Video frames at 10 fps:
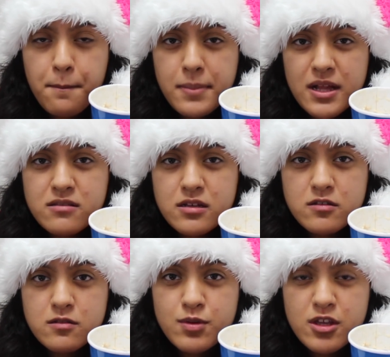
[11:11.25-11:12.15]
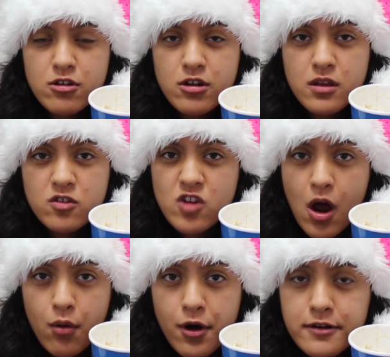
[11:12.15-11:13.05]
built-in speaker in the
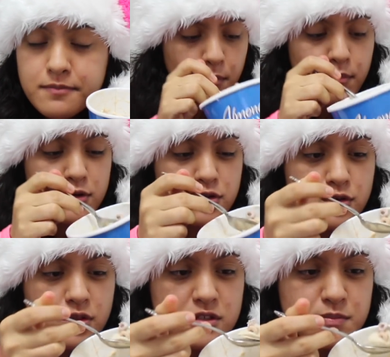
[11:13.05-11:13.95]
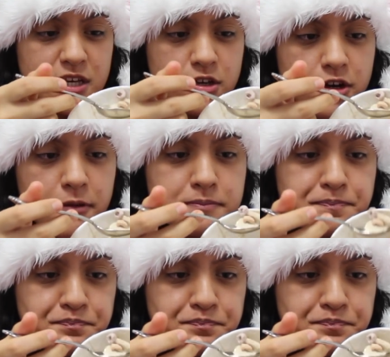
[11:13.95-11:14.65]
shower, Bluetooth speaker,